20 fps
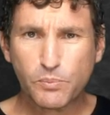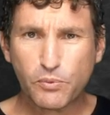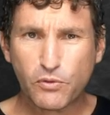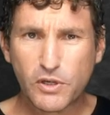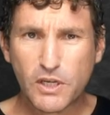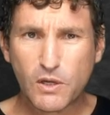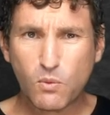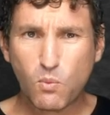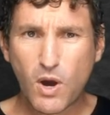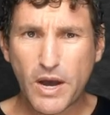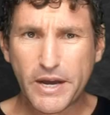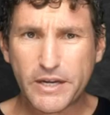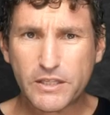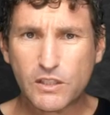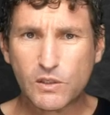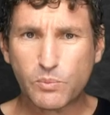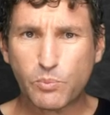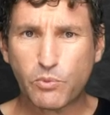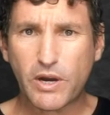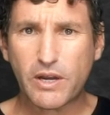is pretty
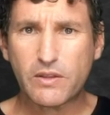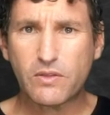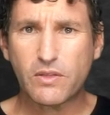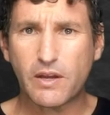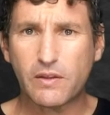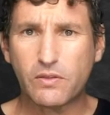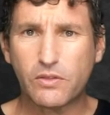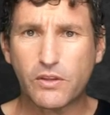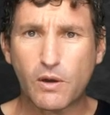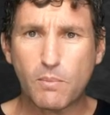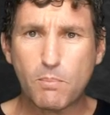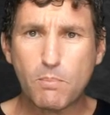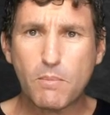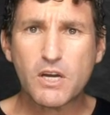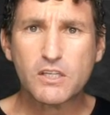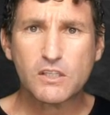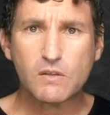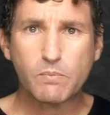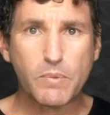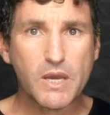widespread that there
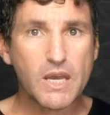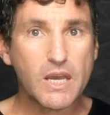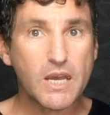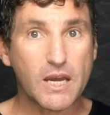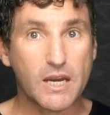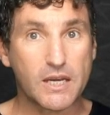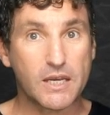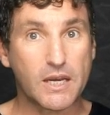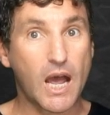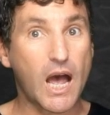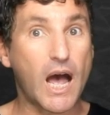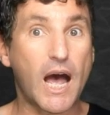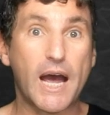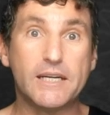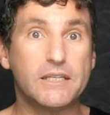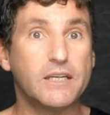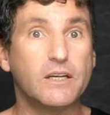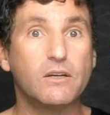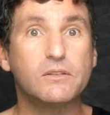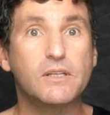must be an
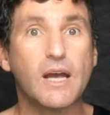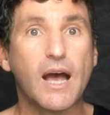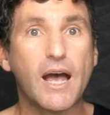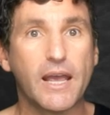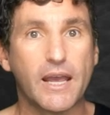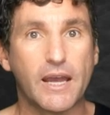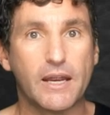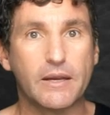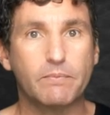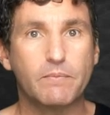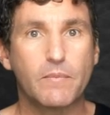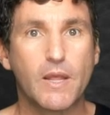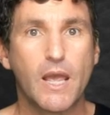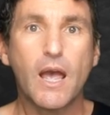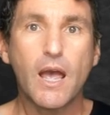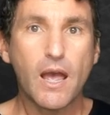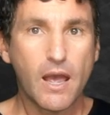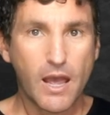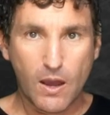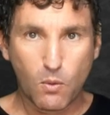ideal diet.
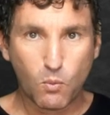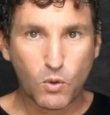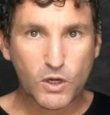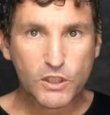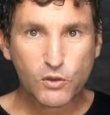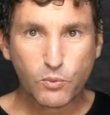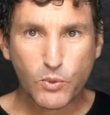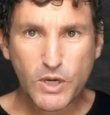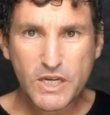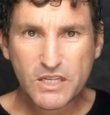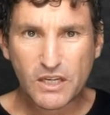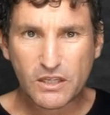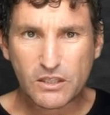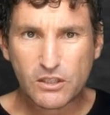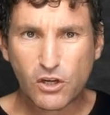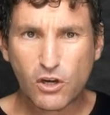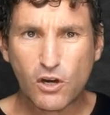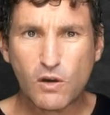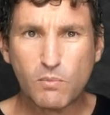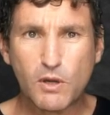And once we
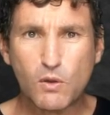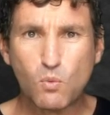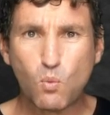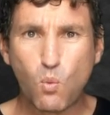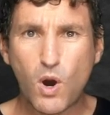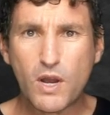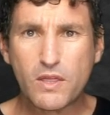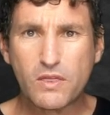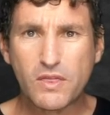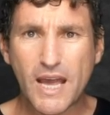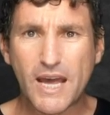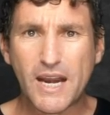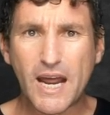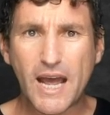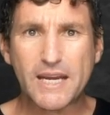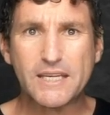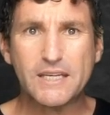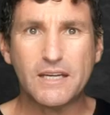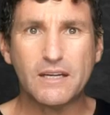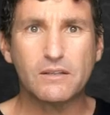determine what that
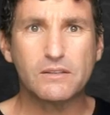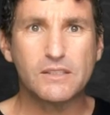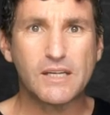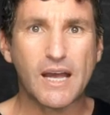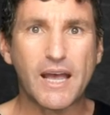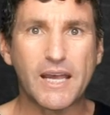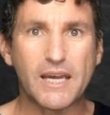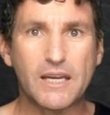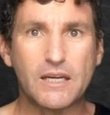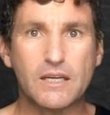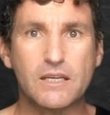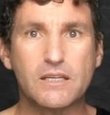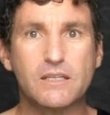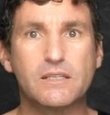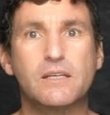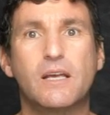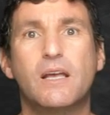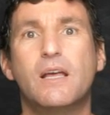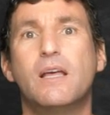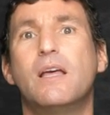ideal diet
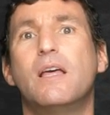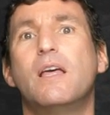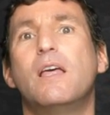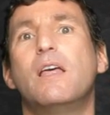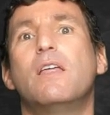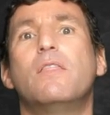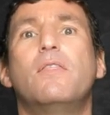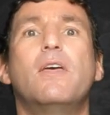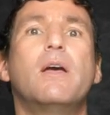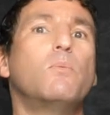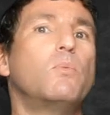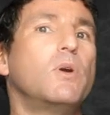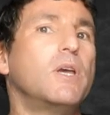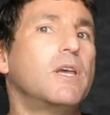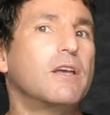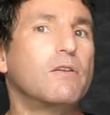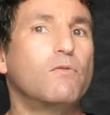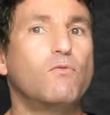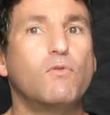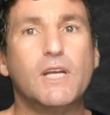is, then we
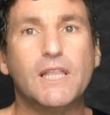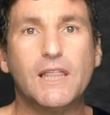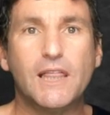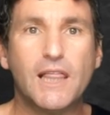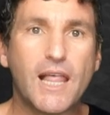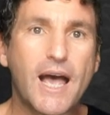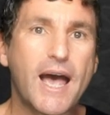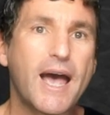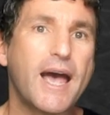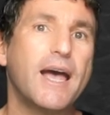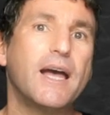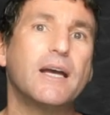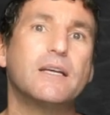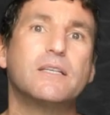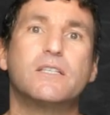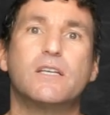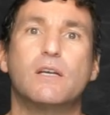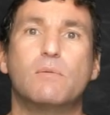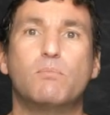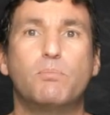can
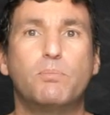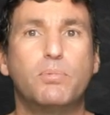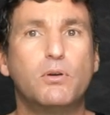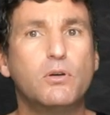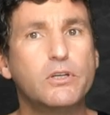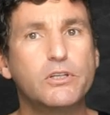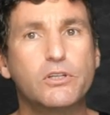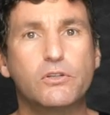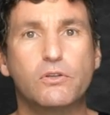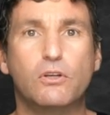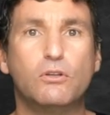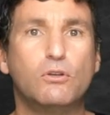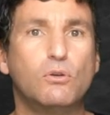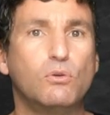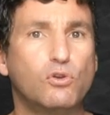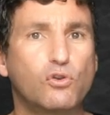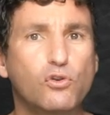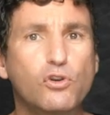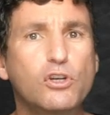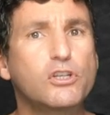relax and push the
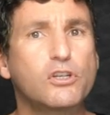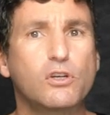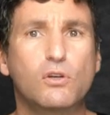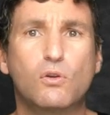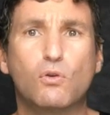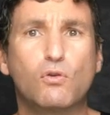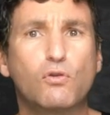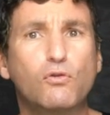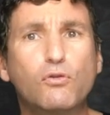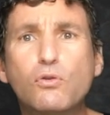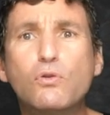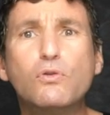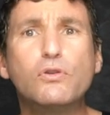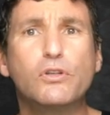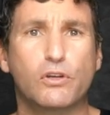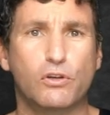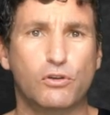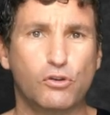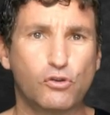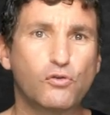nutritional
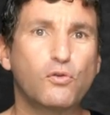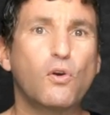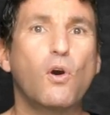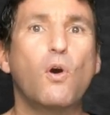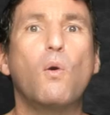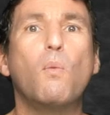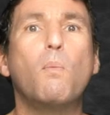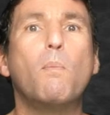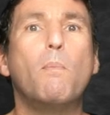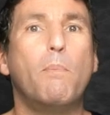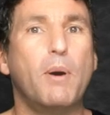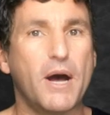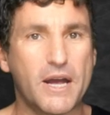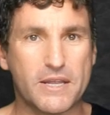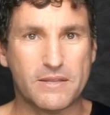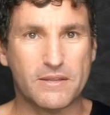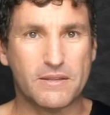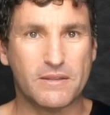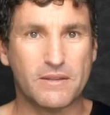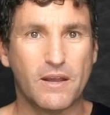cruise control
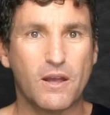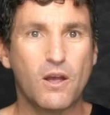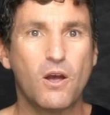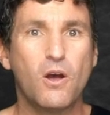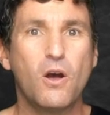button.